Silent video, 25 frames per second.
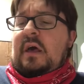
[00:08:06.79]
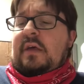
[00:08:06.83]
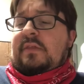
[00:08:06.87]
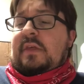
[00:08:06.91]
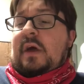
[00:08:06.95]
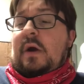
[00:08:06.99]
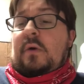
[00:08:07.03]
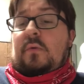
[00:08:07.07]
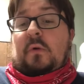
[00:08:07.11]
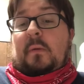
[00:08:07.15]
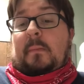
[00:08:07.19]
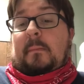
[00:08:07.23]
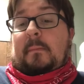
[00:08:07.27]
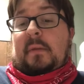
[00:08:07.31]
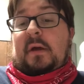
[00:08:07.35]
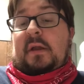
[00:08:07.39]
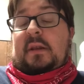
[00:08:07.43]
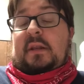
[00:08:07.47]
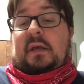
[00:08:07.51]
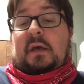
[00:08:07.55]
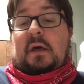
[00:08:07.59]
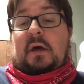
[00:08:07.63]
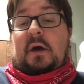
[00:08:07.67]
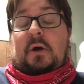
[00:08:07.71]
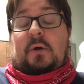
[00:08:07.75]
There were
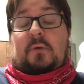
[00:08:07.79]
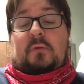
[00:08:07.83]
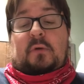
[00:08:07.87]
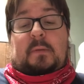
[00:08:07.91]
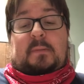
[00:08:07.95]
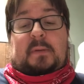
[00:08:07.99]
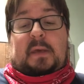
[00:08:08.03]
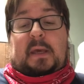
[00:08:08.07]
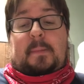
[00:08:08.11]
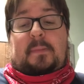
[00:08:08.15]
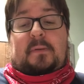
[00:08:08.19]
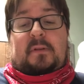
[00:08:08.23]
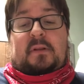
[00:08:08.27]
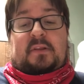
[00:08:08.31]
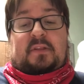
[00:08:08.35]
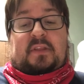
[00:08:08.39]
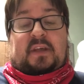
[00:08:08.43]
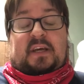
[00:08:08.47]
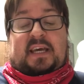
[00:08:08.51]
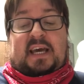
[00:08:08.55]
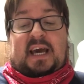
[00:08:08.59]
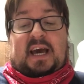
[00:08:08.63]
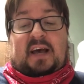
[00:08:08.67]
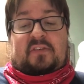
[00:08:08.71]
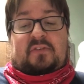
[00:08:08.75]
many hungry people in the
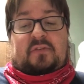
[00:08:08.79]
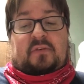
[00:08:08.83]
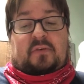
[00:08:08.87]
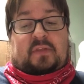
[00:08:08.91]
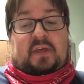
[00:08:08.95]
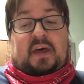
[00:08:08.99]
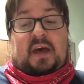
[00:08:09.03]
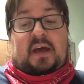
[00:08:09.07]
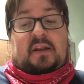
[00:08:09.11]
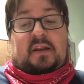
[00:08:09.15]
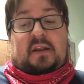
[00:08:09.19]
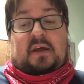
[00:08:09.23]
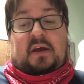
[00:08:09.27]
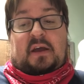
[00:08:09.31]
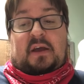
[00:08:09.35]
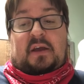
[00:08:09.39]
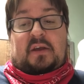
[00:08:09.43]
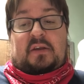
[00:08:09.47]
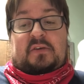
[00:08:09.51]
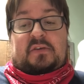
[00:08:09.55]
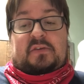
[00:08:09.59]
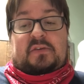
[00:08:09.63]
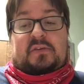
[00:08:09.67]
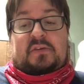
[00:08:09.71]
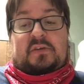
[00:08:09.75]
castle that
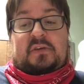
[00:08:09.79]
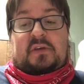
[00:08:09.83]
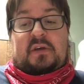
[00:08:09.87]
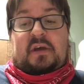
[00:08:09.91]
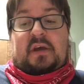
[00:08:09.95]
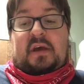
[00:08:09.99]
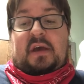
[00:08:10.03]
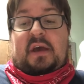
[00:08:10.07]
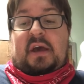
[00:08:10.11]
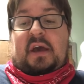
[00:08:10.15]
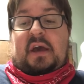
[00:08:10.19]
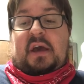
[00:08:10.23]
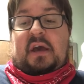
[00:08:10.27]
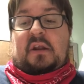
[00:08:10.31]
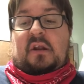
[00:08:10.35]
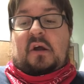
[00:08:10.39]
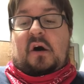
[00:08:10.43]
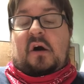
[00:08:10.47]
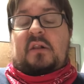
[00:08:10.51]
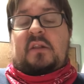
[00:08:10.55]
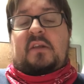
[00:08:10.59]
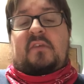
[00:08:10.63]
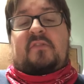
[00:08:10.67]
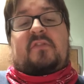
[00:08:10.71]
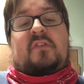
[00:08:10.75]
night, and
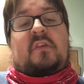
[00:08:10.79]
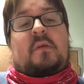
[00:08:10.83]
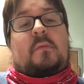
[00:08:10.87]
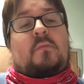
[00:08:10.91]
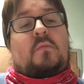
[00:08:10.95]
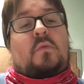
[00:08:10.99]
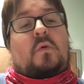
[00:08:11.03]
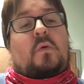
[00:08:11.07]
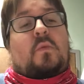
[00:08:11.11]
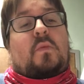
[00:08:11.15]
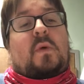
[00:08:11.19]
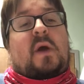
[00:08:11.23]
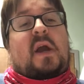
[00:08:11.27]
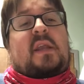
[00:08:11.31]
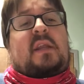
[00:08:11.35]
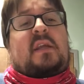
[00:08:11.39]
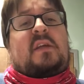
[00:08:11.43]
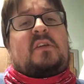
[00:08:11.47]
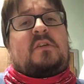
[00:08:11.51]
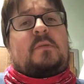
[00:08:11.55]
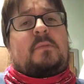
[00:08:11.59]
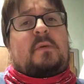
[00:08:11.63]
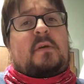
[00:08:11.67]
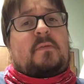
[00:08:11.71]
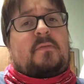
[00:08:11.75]
all of them were waiting
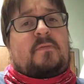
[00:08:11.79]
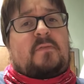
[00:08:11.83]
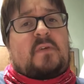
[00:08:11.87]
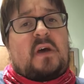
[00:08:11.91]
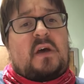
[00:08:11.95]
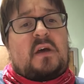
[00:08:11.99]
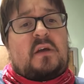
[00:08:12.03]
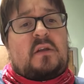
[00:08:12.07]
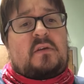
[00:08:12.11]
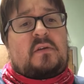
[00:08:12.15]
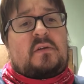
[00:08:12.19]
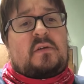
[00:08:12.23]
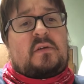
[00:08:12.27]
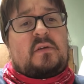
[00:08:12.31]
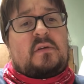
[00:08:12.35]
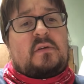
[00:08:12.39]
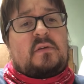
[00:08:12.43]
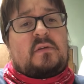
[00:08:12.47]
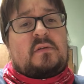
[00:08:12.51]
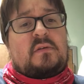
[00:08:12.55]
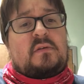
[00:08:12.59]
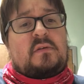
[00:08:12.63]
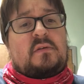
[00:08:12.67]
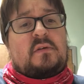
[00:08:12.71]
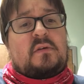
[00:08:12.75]
to be fed.
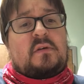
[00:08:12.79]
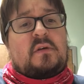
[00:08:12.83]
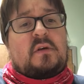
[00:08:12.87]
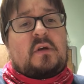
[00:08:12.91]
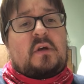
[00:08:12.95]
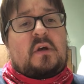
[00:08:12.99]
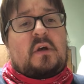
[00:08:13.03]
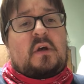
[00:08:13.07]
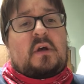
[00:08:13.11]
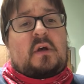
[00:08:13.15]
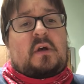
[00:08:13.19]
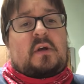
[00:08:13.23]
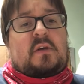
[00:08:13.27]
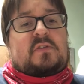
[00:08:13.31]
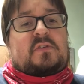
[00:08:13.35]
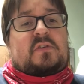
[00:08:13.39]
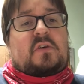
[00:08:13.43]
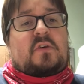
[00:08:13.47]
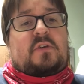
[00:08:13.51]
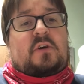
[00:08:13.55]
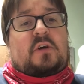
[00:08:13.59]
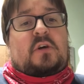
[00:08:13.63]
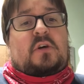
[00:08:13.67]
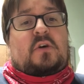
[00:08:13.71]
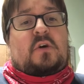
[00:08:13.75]
So
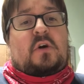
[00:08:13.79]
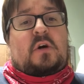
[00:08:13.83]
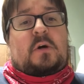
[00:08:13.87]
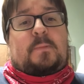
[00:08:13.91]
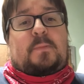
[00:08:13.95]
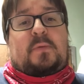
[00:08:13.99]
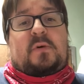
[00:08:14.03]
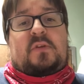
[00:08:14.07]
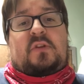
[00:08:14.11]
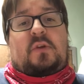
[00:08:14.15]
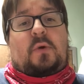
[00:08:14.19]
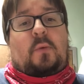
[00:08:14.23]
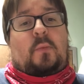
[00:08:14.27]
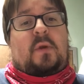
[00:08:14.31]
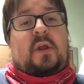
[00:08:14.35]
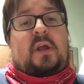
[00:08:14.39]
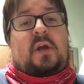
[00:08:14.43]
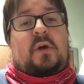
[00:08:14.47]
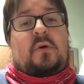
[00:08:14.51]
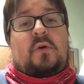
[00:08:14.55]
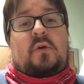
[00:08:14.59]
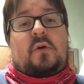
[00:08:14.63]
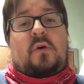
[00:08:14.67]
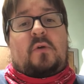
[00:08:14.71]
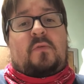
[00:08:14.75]
the cook put the
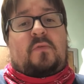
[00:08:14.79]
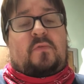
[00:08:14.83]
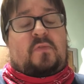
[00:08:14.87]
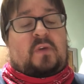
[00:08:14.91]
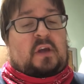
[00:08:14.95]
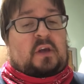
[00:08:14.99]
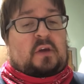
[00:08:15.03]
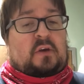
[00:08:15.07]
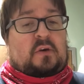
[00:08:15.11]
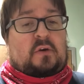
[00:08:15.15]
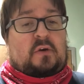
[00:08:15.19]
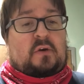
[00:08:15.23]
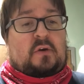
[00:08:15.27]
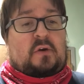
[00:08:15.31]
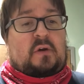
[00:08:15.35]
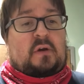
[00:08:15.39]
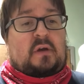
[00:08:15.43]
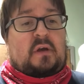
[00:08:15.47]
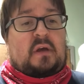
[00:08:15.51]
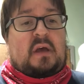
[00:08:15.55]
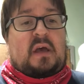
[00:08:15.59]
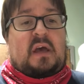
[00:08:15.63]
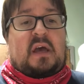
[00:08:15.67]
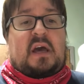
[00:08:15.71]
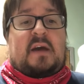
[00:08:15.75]
ring on her finger
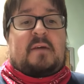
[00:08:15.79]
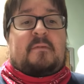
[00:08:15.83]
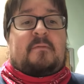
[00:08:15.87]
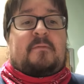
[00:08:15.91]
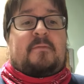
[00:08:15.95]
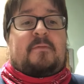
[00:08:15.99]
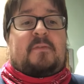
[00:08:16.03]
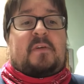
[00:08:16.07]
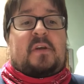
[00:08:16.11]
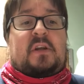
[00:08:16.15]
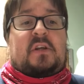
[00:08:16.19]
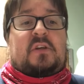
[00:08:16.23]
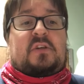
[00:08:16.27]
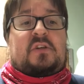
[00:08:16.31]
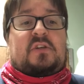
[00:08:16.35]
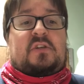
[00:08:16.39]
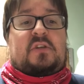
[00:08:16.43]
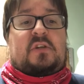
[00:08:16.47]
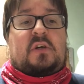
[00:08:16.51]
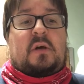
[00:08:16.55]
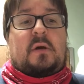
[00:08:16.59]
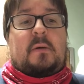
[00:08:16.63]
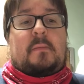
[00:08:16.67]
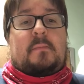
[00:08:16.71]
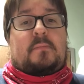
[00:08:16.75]
and
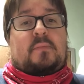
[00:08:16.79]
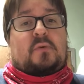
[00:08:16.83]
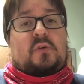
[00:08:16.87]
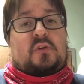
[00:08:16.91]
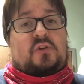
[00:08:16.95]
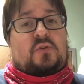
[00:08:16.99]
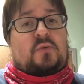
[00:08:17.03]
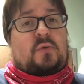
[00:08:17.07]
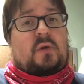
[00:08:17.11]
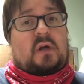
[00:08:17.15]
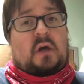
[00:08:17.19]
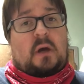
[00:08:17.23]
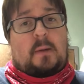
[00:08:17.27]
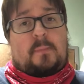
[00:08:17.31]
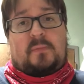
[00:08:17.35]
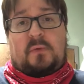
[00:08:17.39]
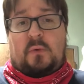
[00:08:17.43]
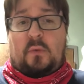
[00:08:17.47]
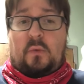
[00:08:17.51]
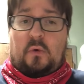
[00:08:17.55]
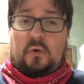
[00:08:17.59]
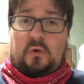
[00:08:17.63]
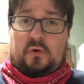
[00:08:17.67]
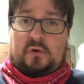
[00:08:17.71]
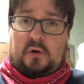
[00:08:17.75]
finished butchering up the
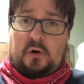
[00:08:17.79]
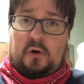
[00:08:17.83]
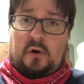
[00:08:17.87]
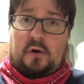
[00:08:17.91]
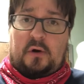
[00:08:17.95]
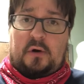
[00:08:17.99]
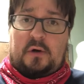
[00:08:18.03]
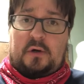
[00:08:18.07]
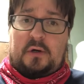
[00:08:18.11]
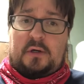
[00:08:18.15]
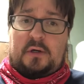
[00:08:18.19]
warthog